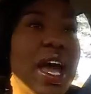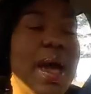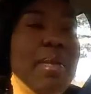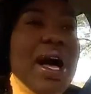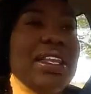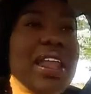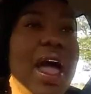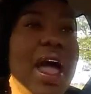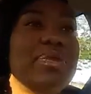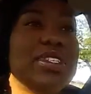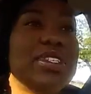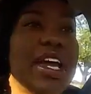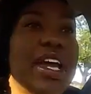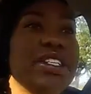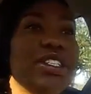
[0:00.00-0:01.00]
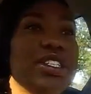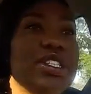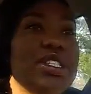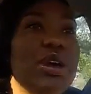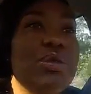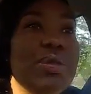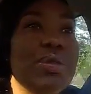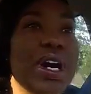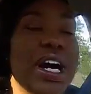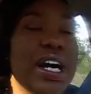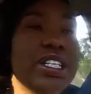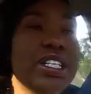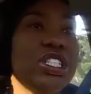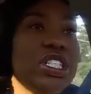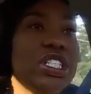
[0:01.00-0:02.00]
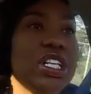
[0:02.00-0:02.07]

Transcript: And my life changes so much